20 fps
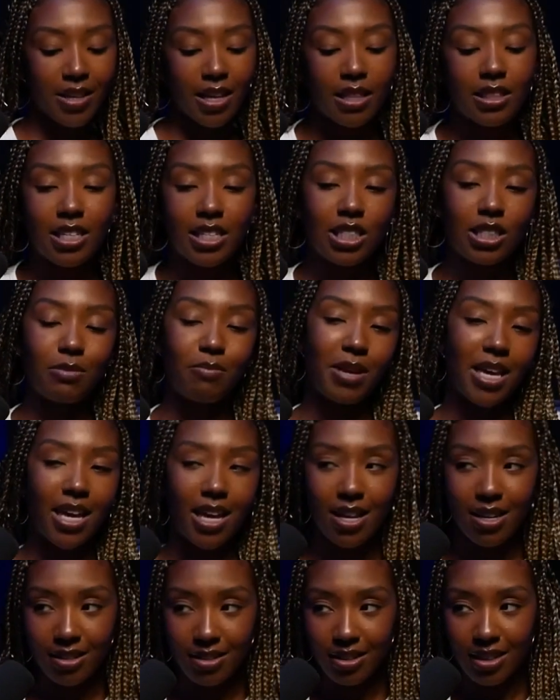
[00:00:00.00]
this
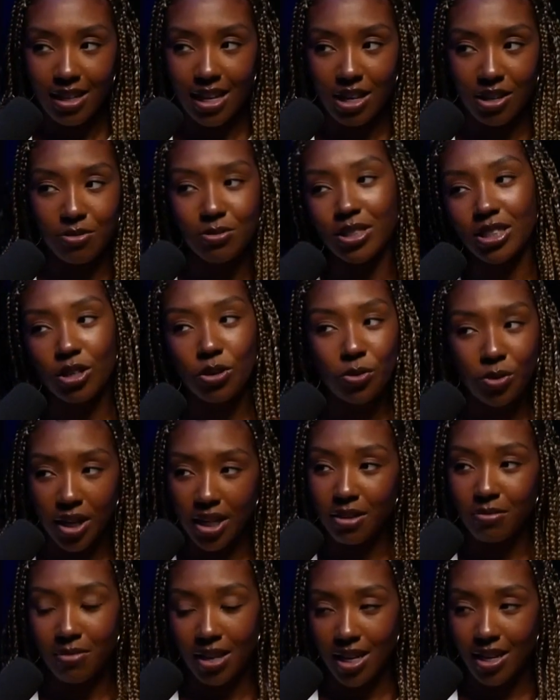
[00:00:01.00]
man and he was a
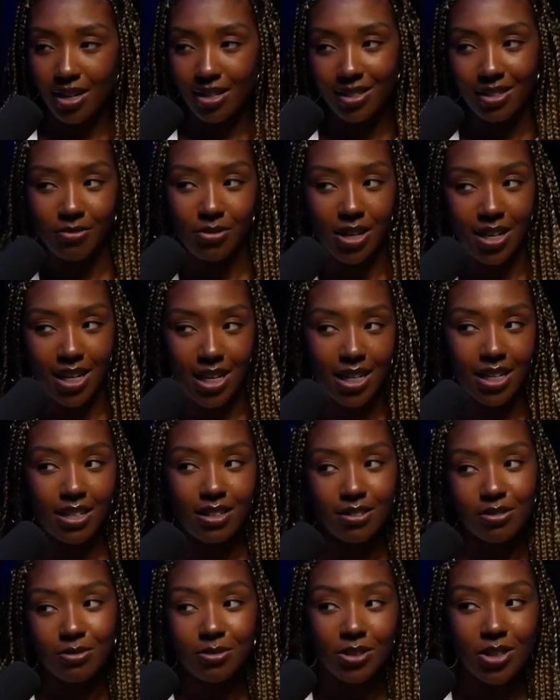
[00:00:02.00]
great man, right?
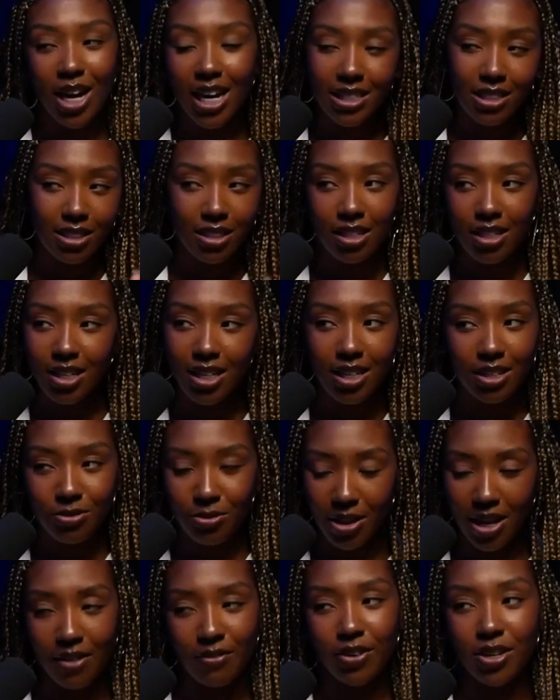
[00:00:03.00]
You guys clicked,
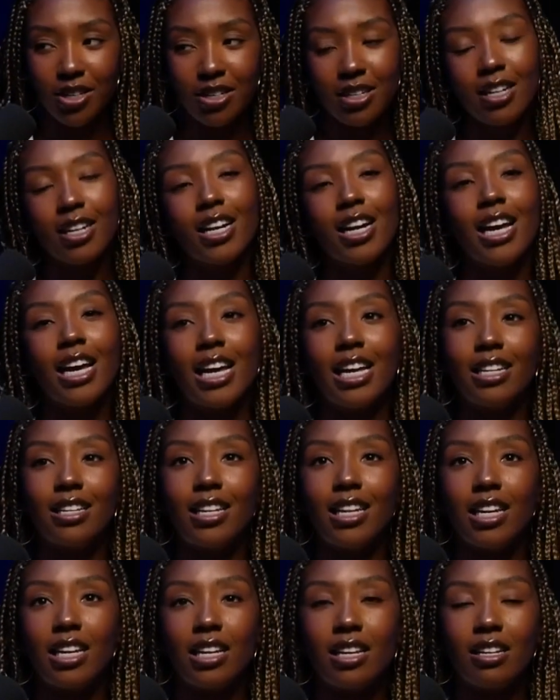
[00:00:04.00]
whatever,
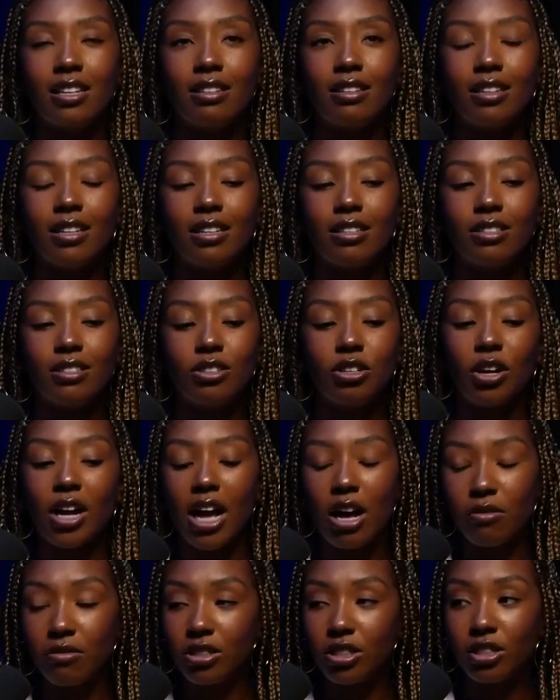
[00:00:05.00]
and then you're
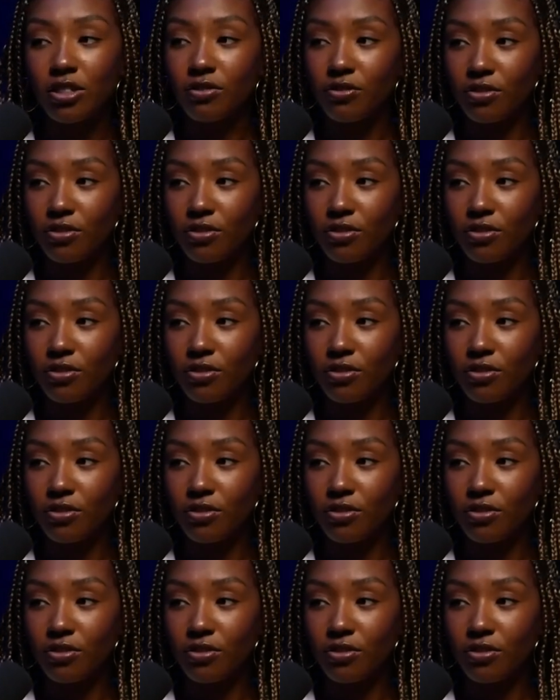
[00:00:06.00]
out with your